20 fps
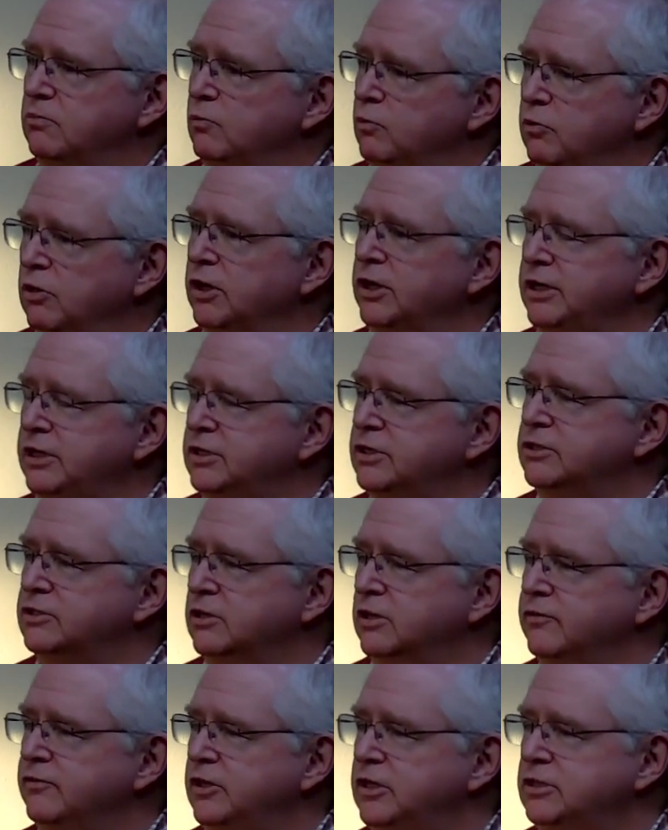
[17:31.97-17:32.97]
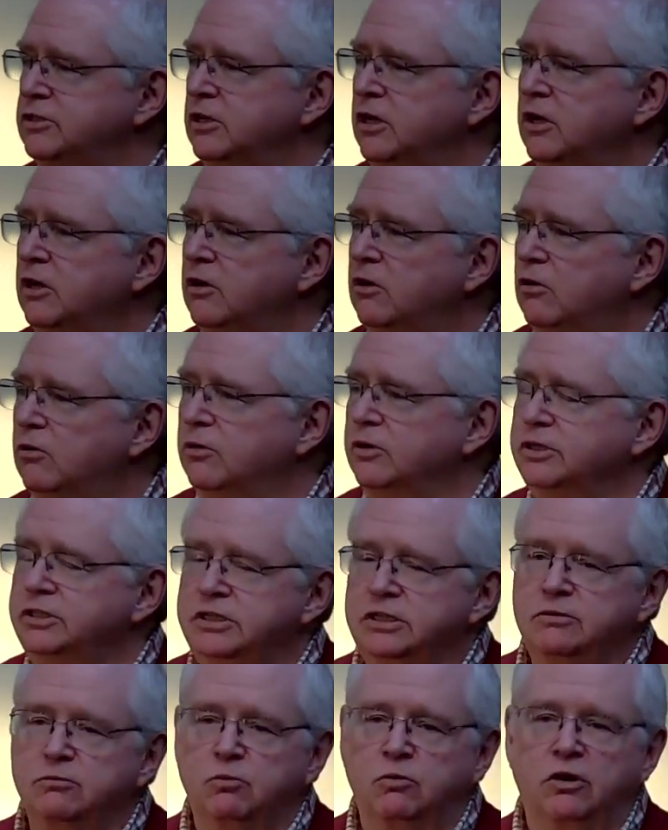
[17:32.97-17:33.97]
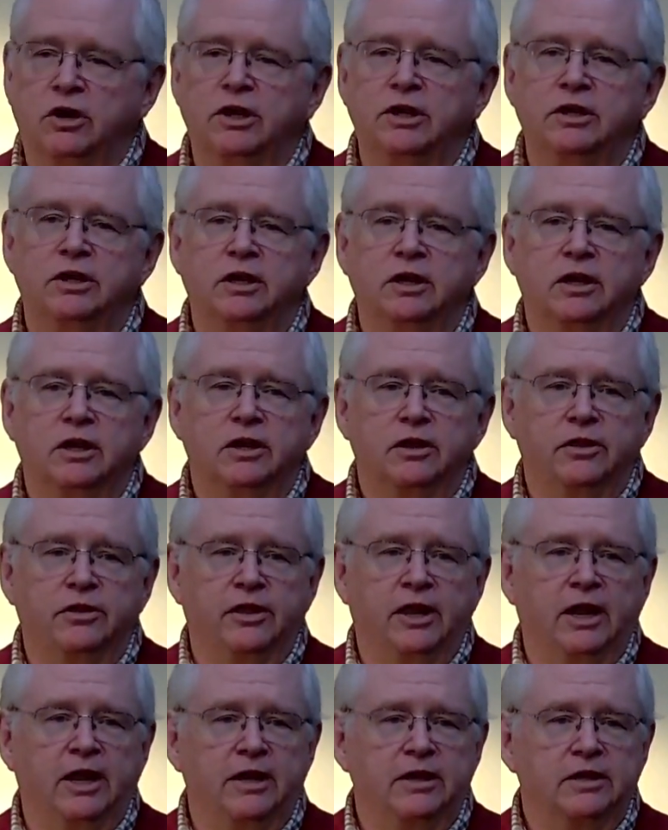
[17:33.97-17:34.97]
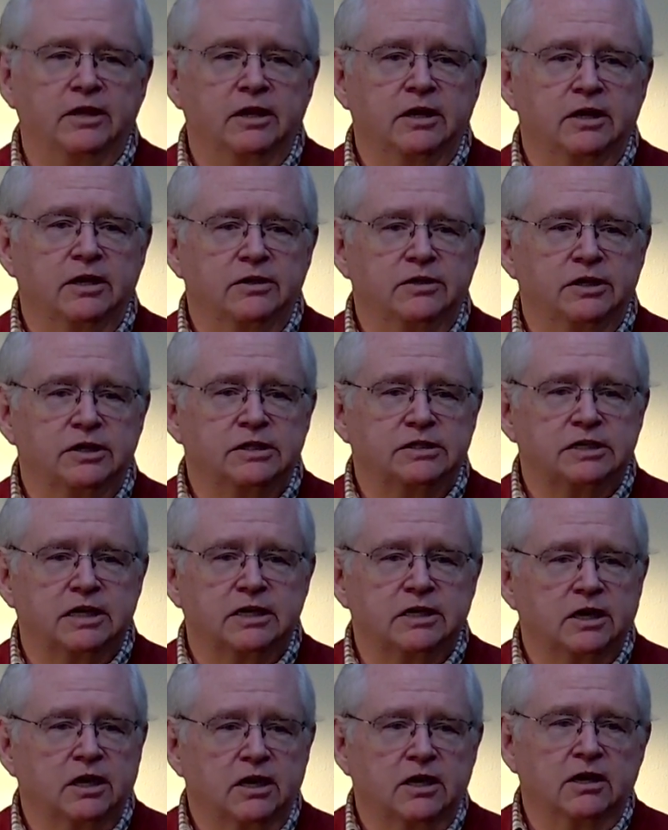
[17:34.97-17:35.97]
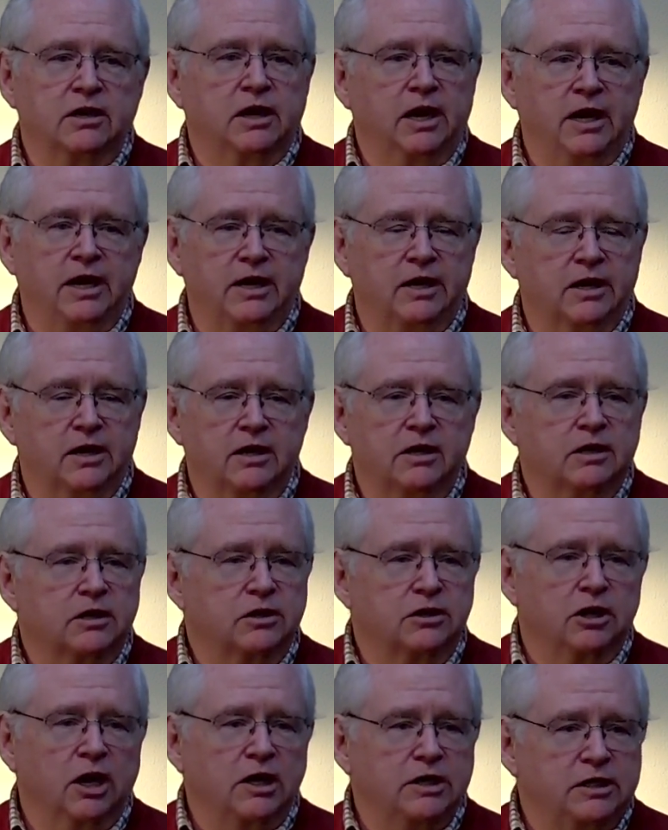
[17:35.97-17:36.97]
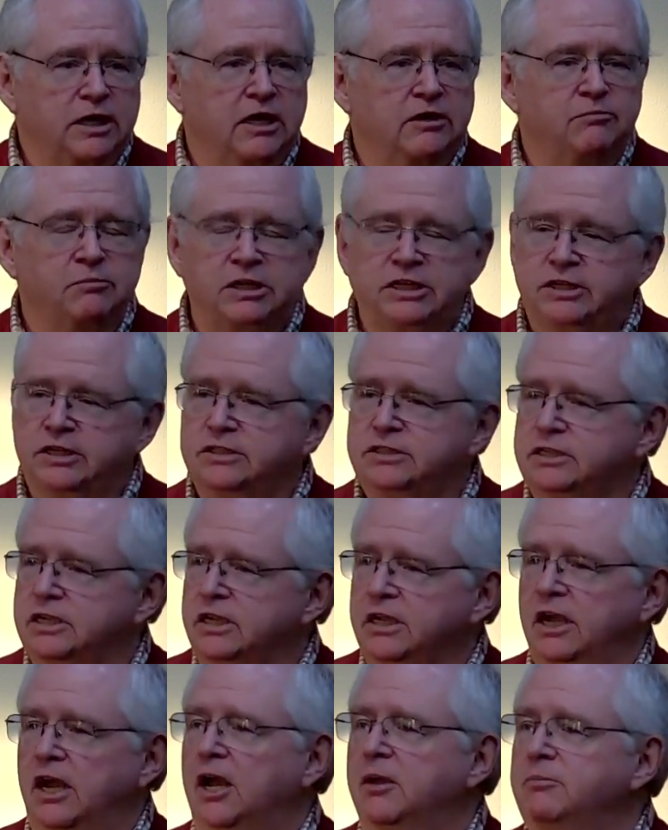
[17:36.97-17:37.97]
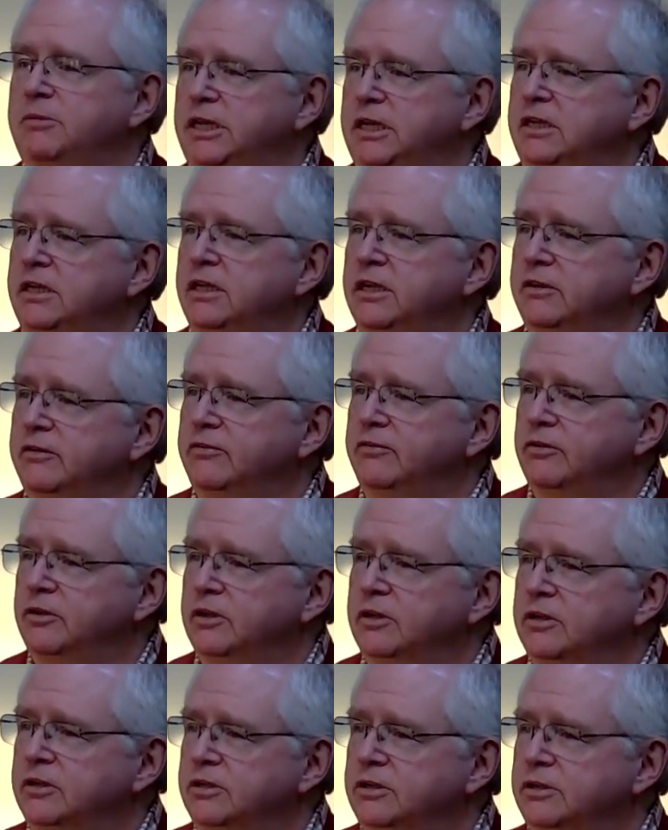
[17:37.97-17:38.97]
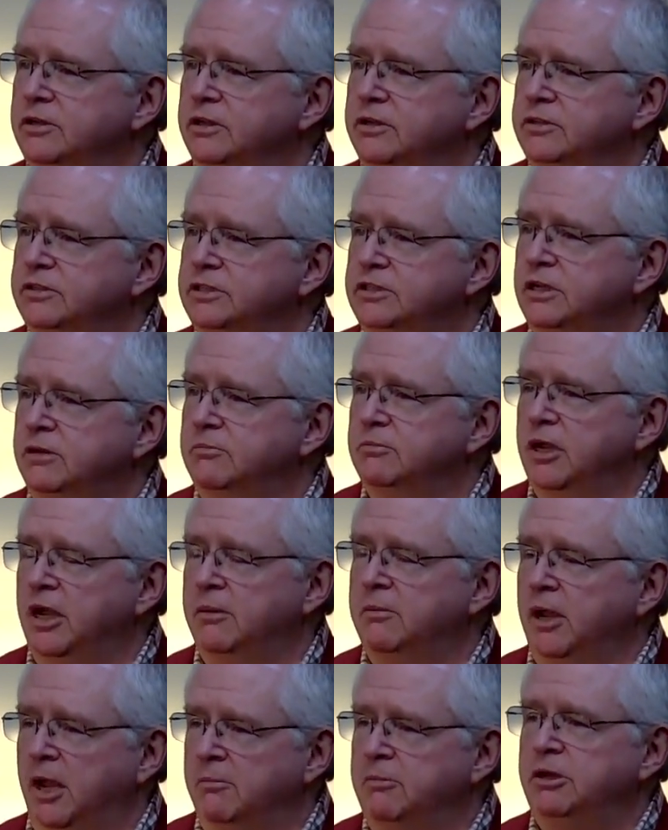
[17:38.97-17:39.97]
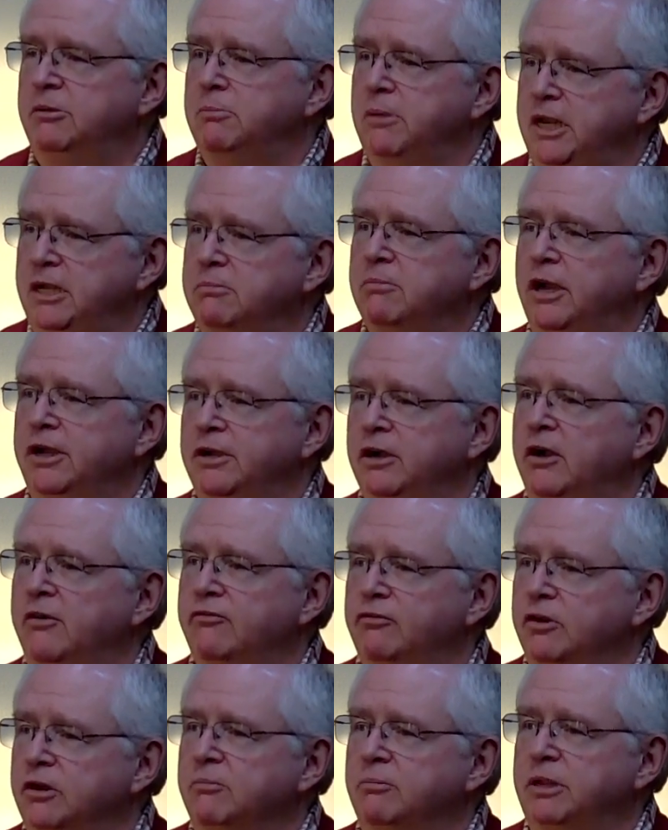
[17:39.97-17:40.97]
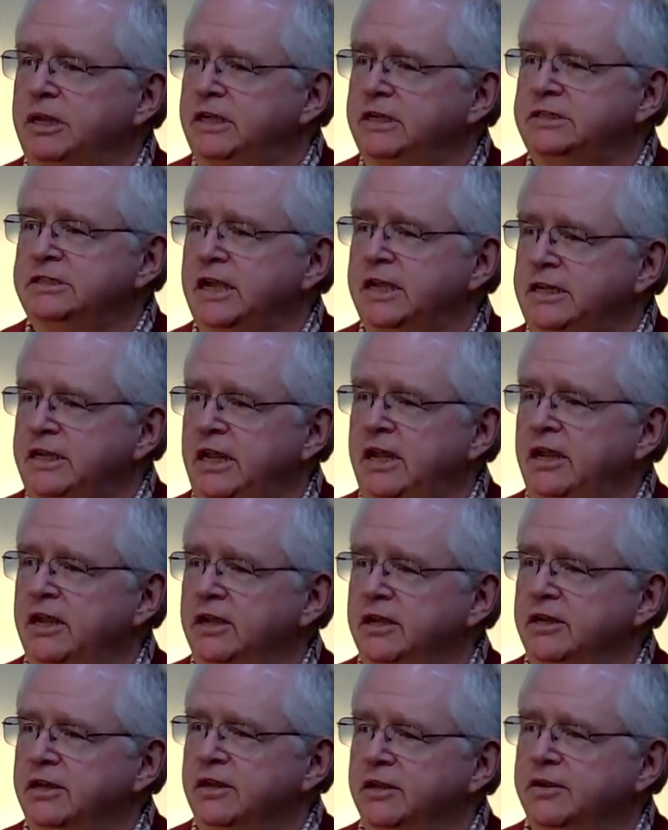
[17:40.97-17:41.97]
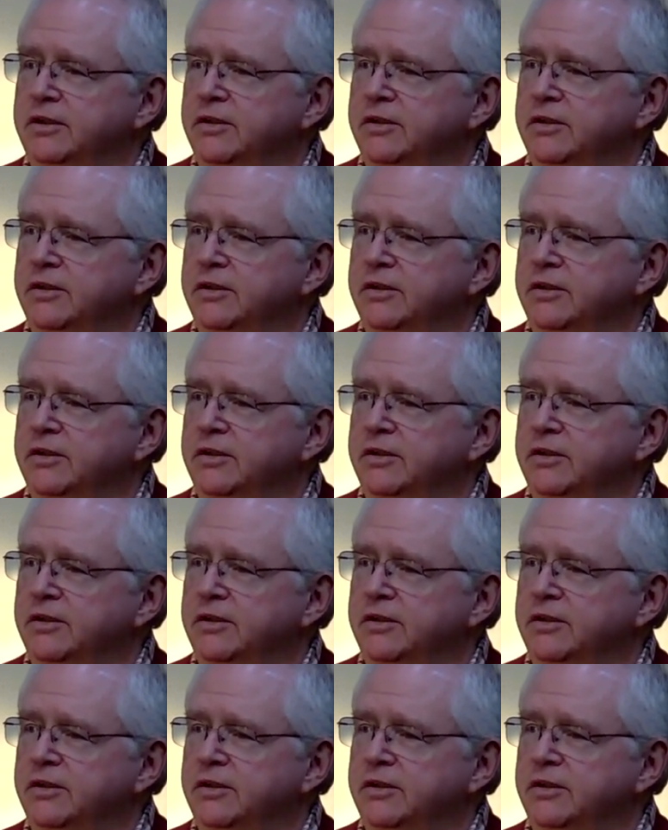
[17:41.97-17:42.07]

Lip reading: really deserve this. Or is it one that it's like, hey, God gave me this. I'm going to make my offering because I can.